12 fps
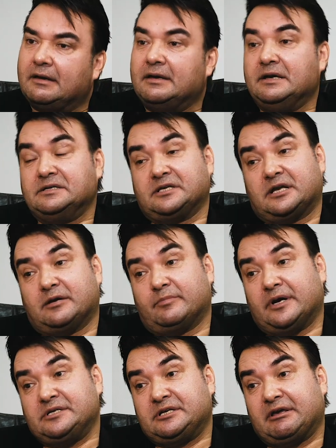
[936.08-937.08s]
Isn't that
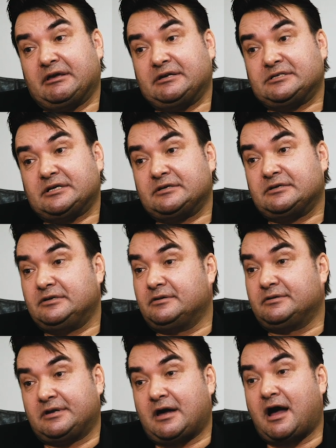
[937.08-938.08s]
amazing? And
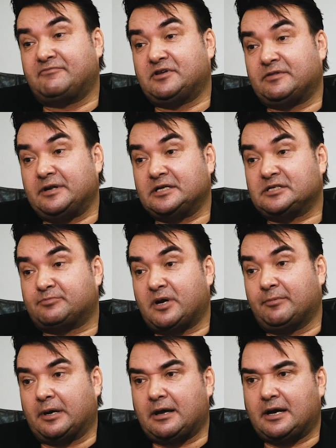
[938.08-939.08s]
after the next break,
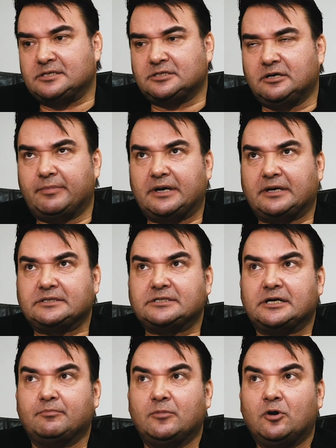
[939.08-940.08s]
I'm going to ask you about
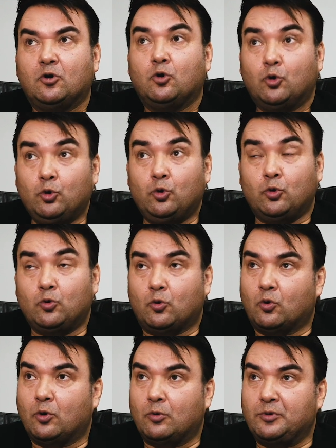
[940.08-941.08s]
who
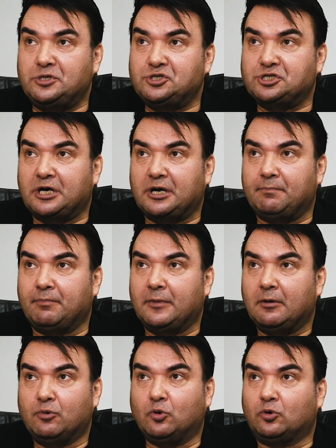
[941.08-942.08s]
or which
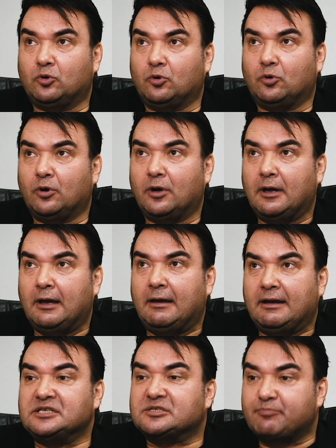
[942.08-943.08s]
book or
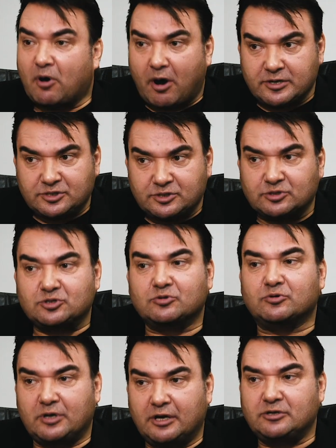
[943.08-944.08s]
inspired you
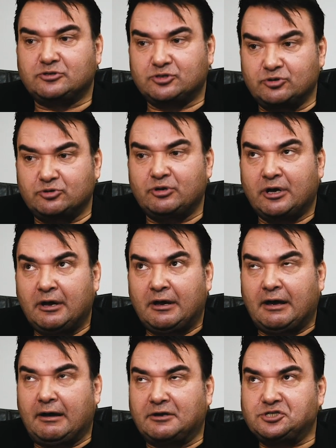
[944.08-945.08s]
to
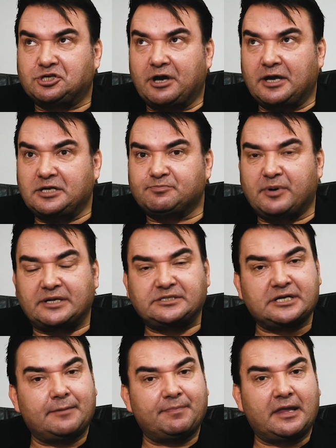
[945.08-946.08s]
change. But
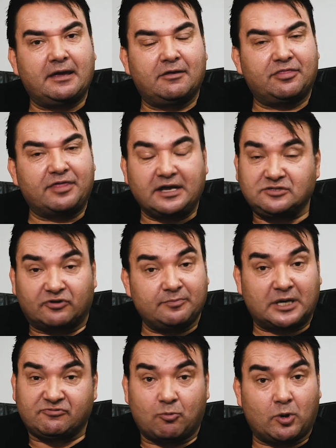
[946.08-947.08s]
thanks very
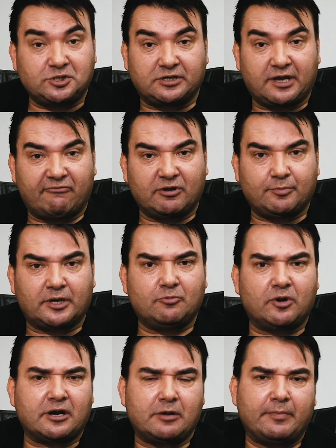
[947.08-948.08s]
much for watching, everybody.
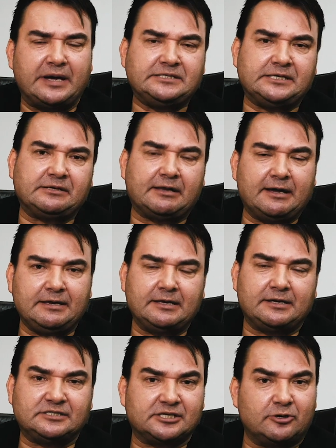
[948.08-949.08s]
What an amazing lady, and
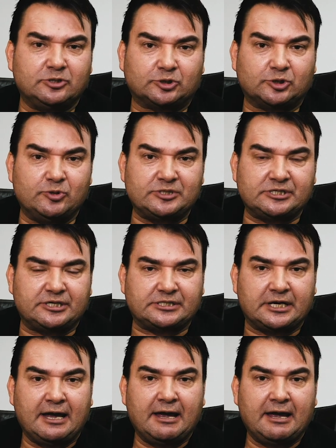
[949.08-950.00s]
it's so true, isn't it?